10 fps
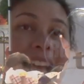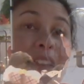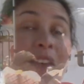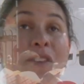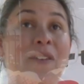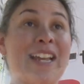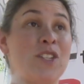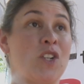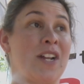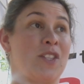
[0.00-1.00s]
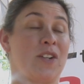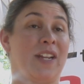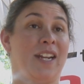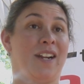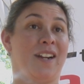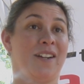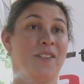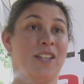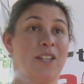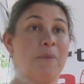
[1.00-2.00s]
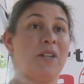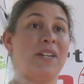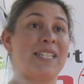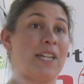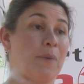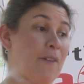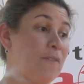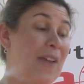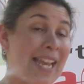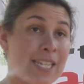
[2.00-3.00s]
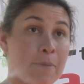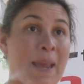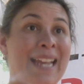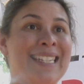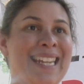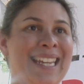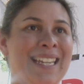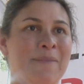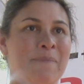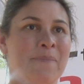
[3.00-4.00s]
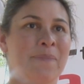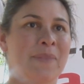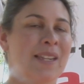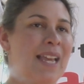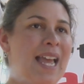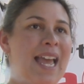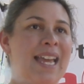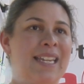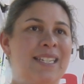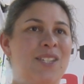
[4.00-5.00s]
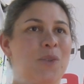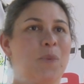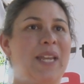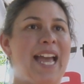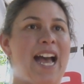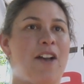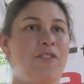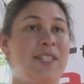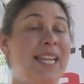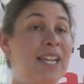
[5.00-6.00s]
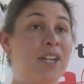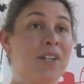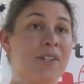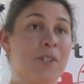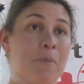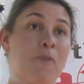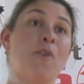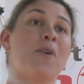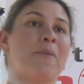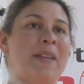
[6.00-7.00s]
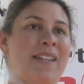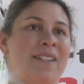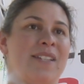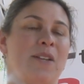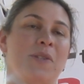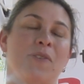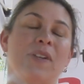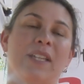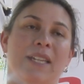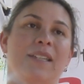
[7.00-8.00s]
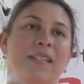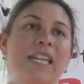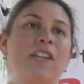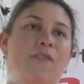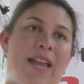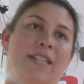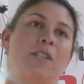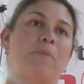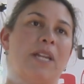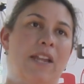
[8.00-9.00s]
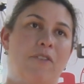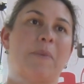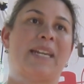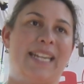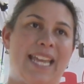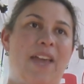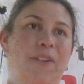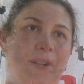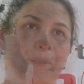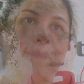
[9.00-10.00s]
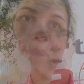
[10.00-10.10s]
and then the restaurants are here. The community's here. We have face painting and we have singers performing. So it's a really neat event to bring everybody together.